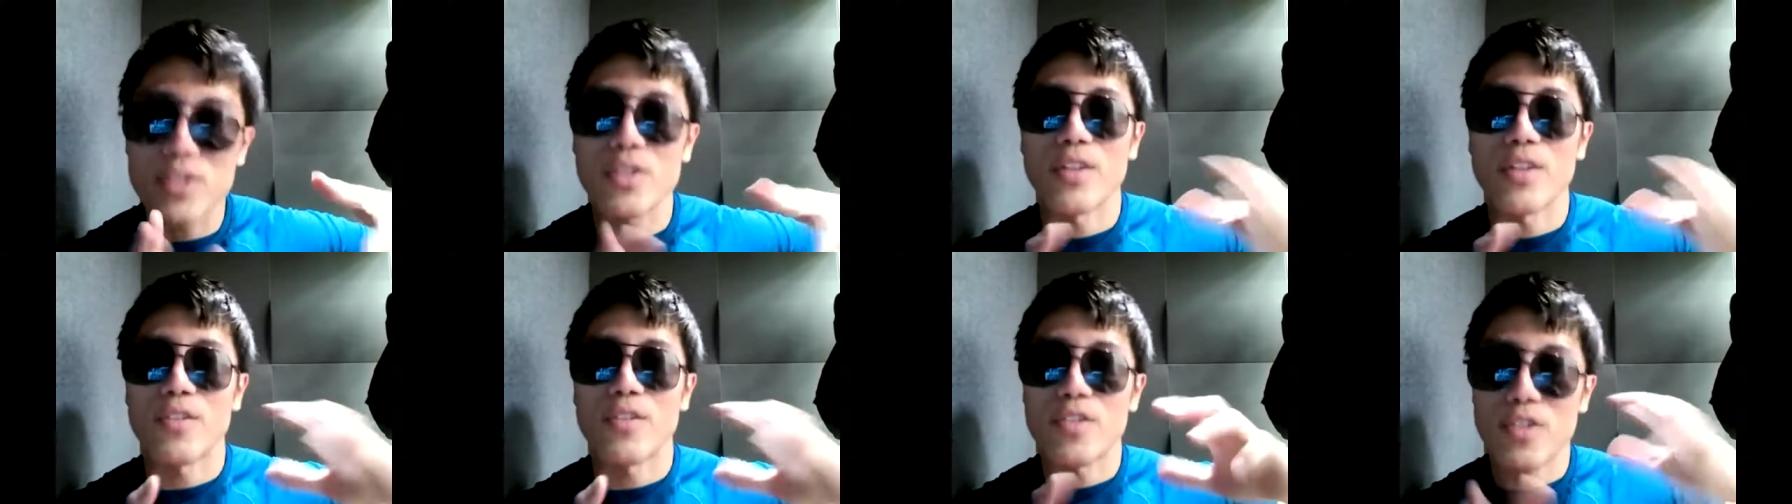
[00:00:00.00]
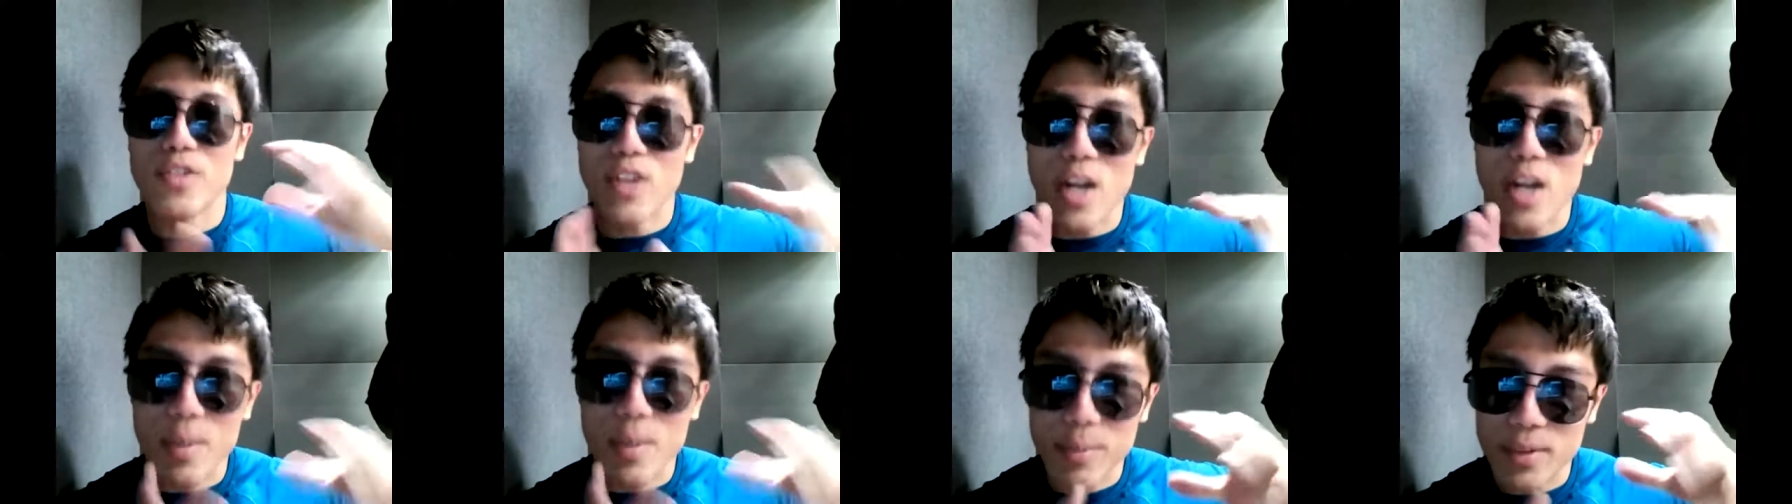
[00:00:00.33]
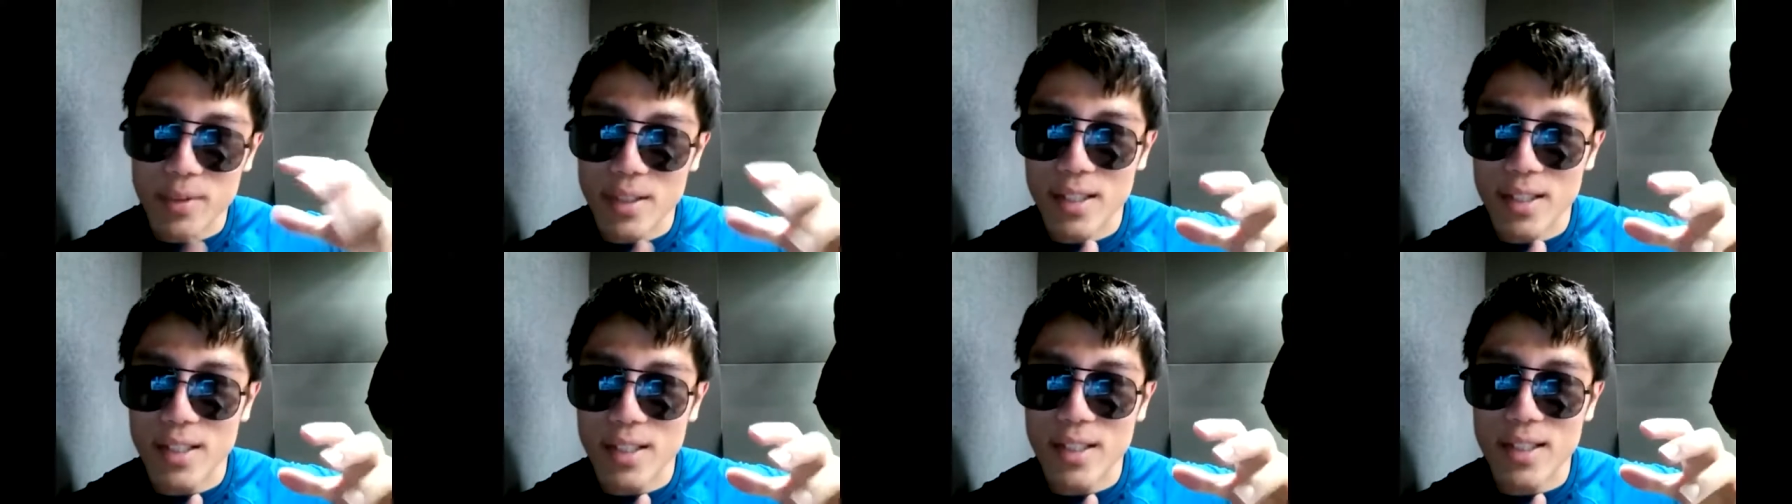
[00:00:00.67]
should have
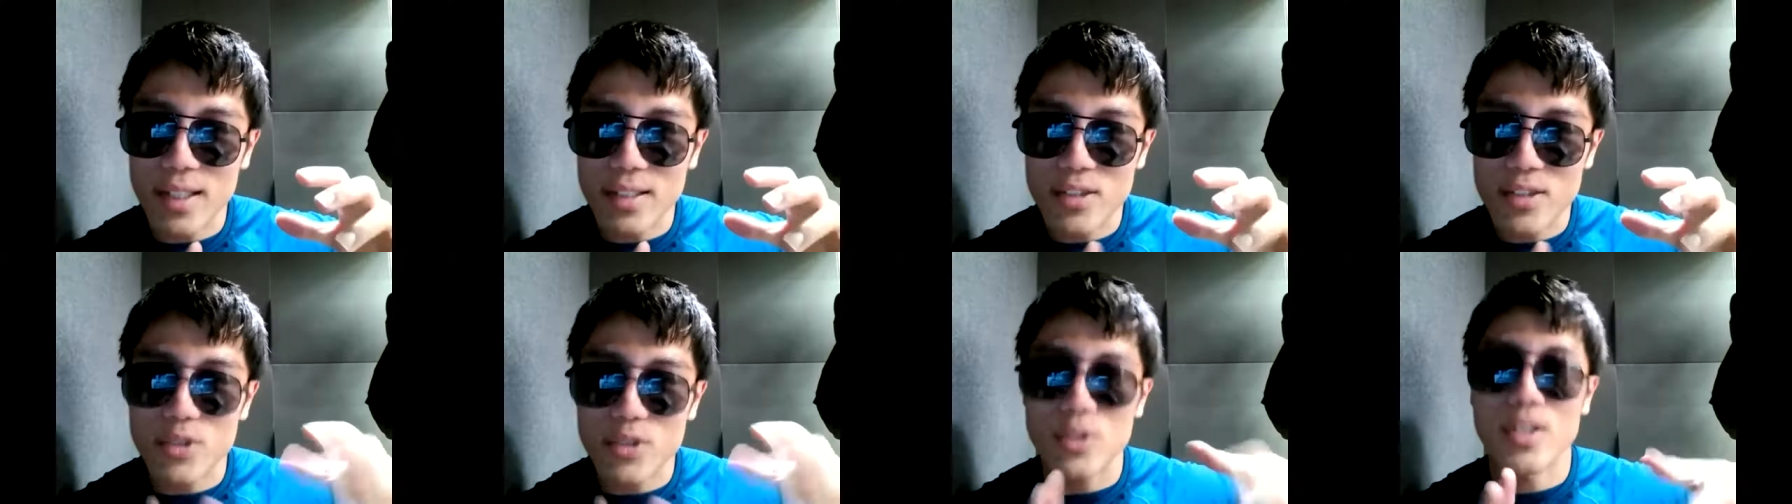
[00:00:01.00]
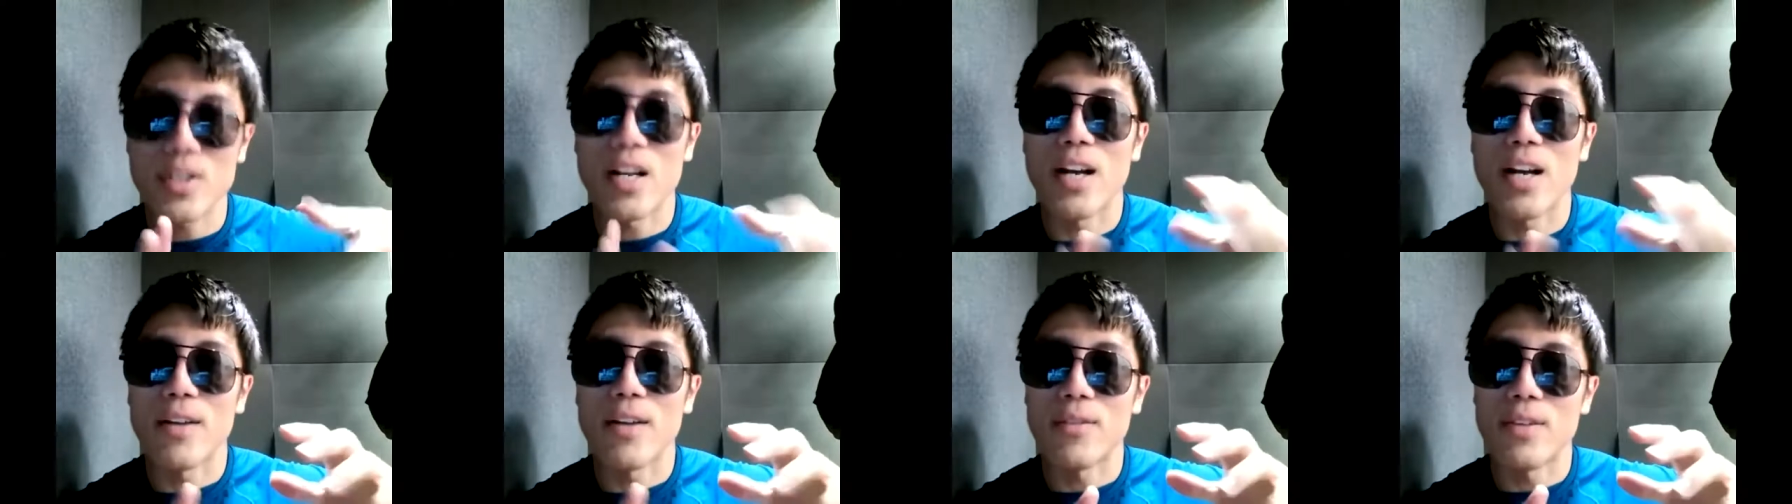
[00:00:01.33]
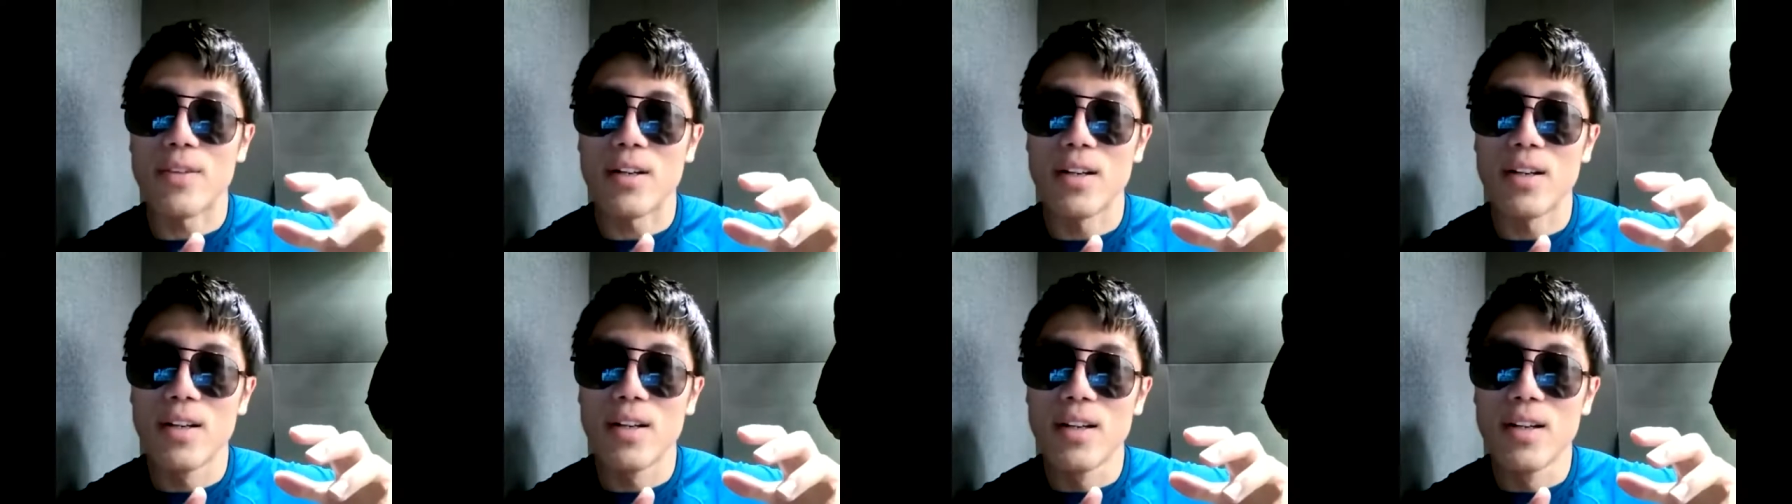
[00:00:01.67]
stopped it, should
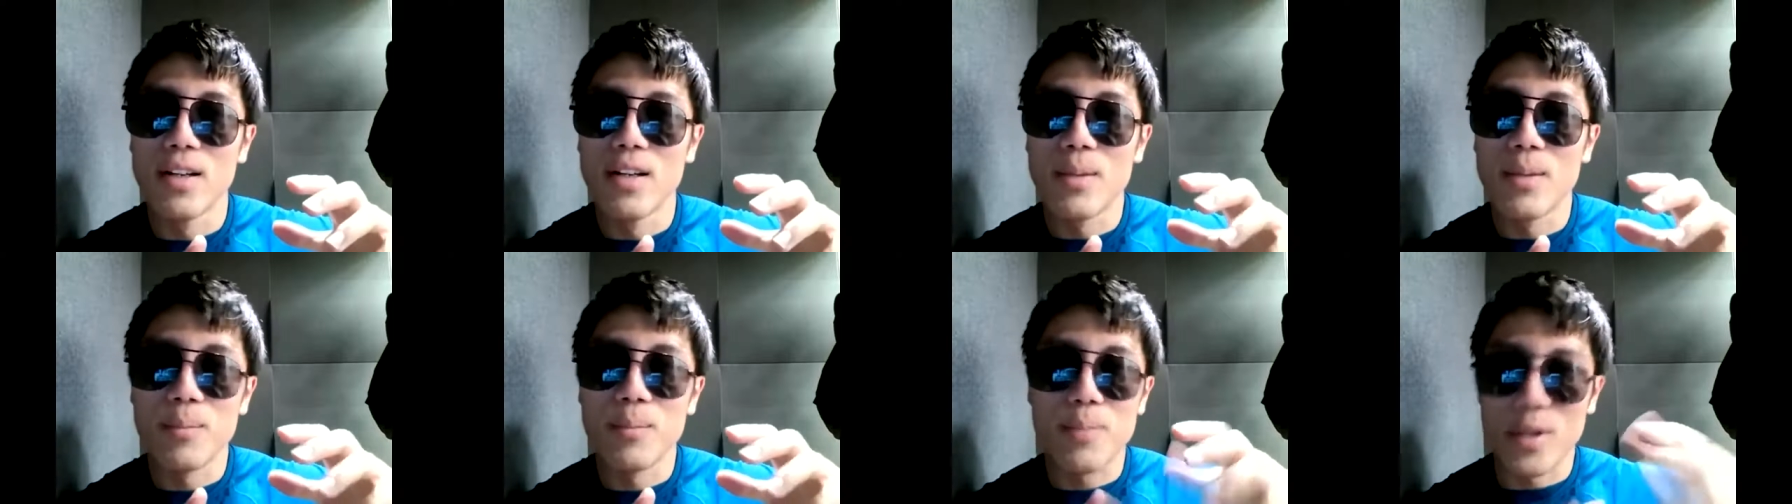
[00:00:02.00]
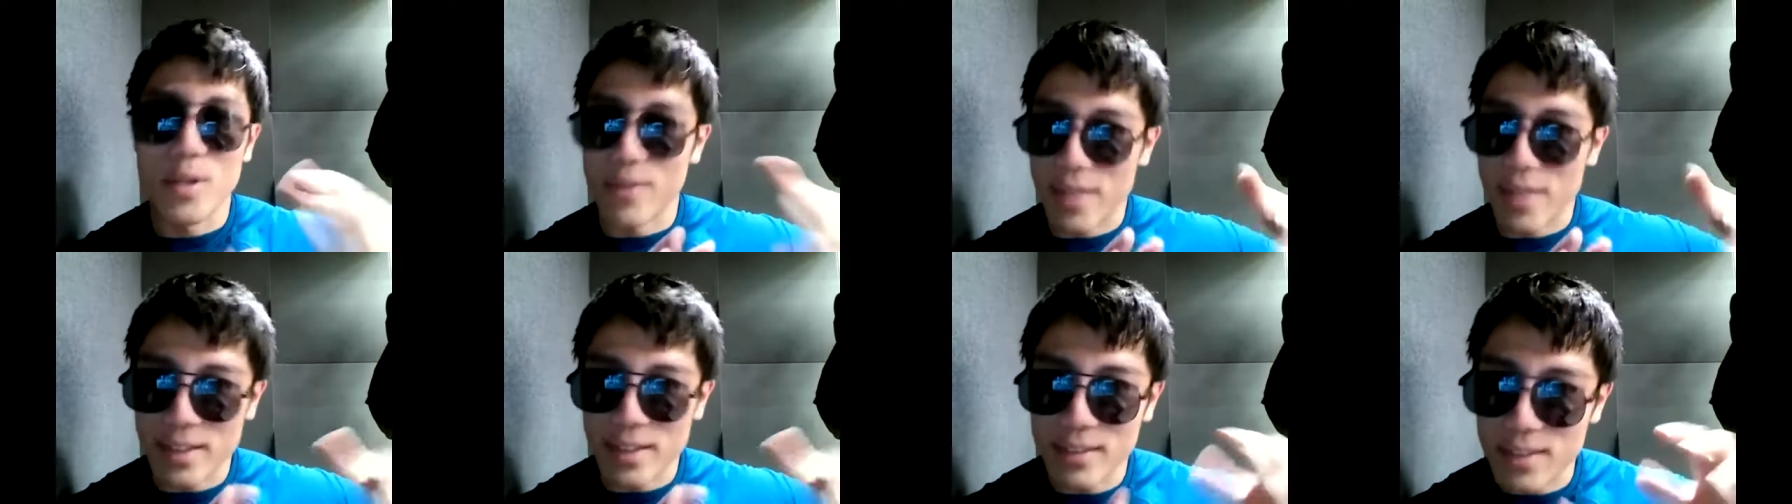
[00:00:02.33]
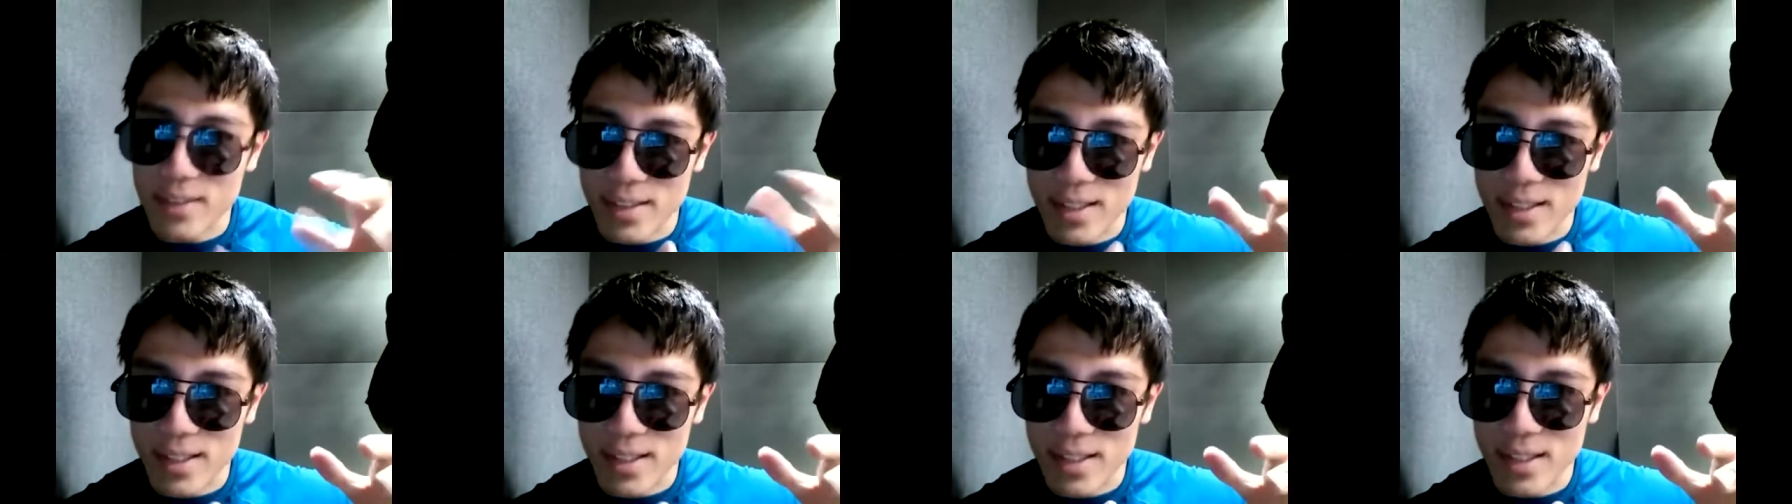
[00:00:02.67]
have
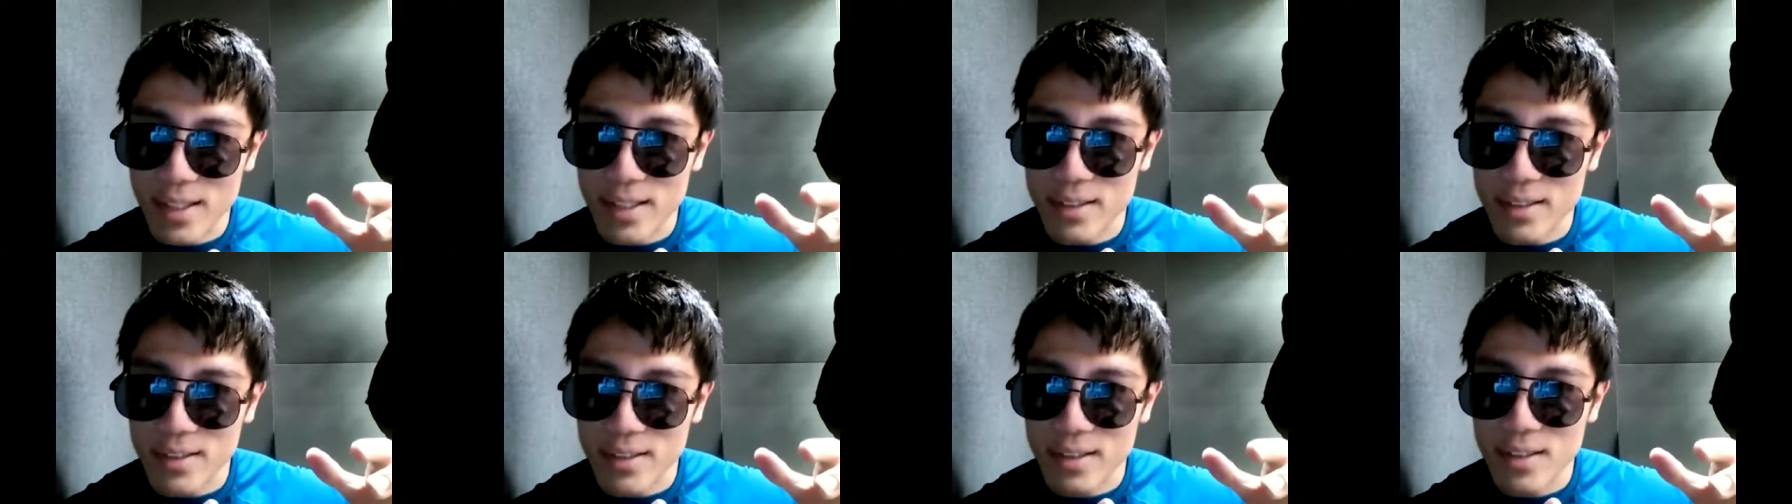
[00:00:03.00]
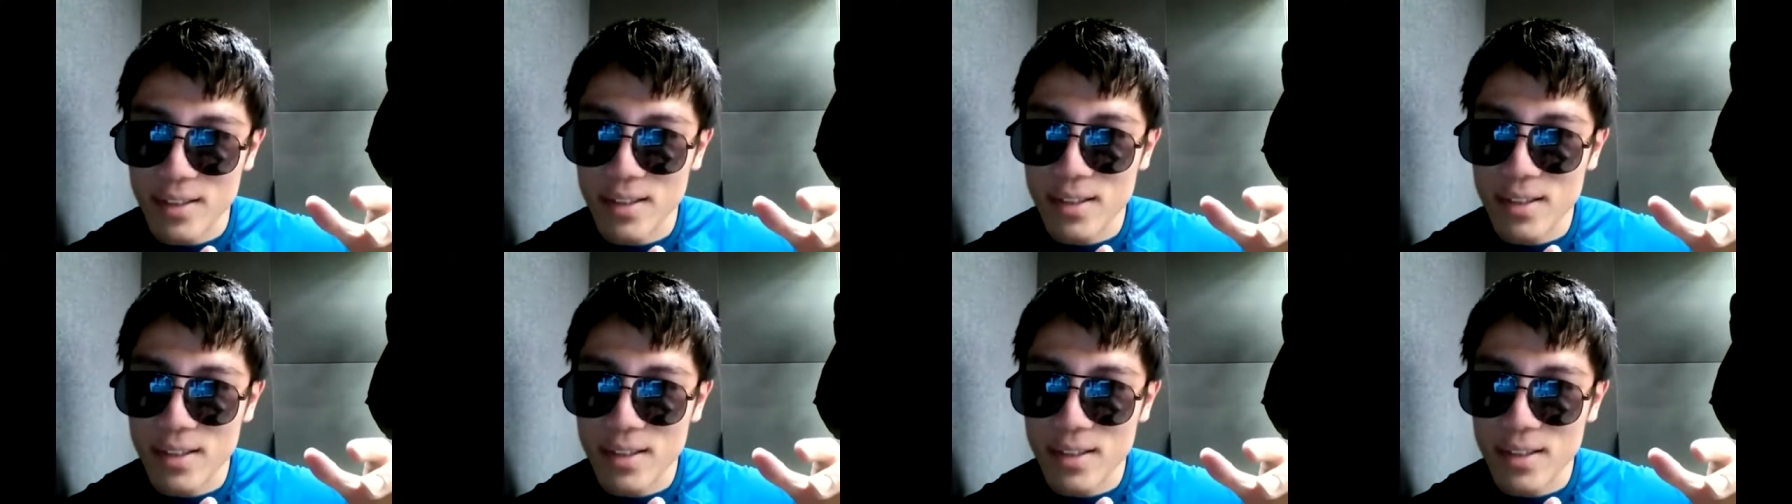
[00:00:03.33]
prevented it?